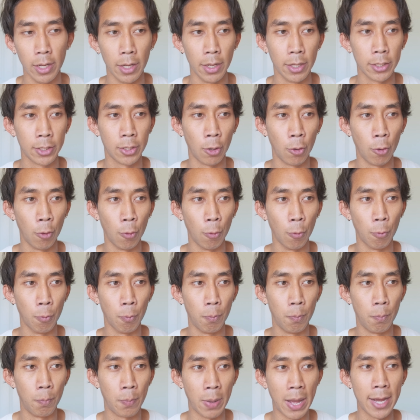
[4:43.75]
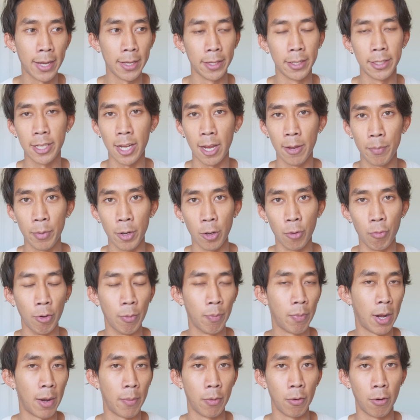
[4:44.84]
So back in the time period when
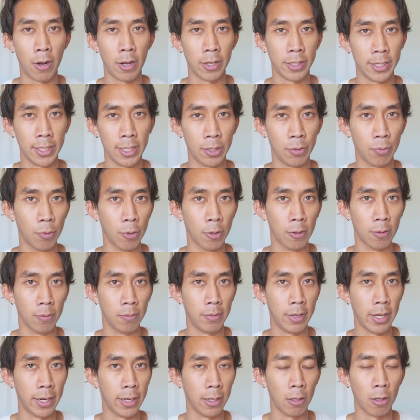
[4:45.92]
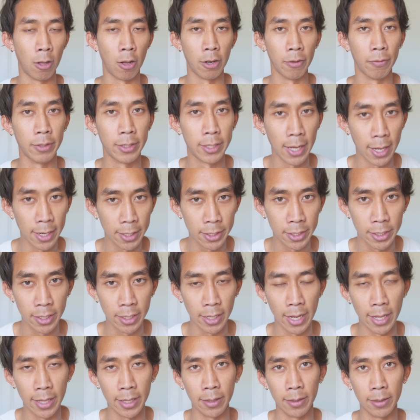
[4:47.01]
paparazzis were getting a lot of attention
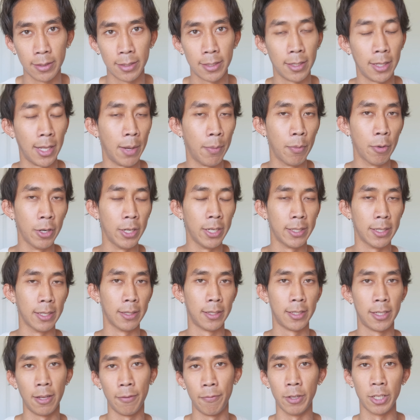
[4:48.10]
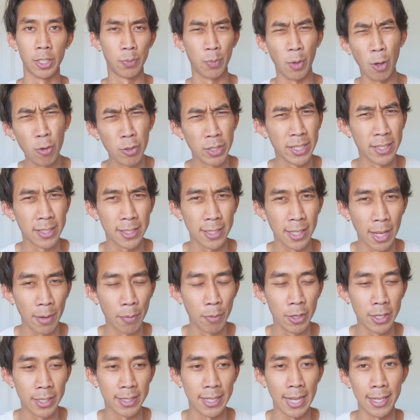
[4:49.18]
and celebrities and stuff, exposing
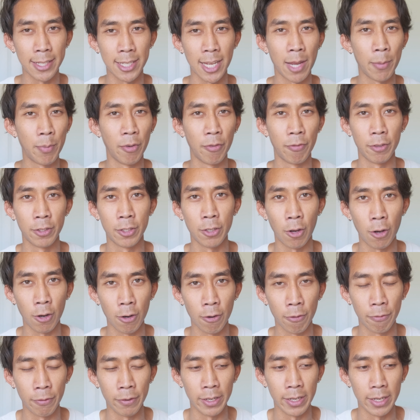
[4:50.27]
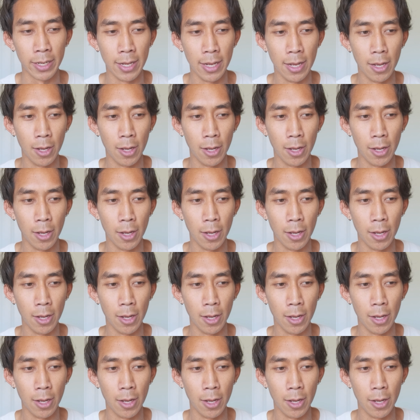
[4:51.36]
celebrities, that type of photography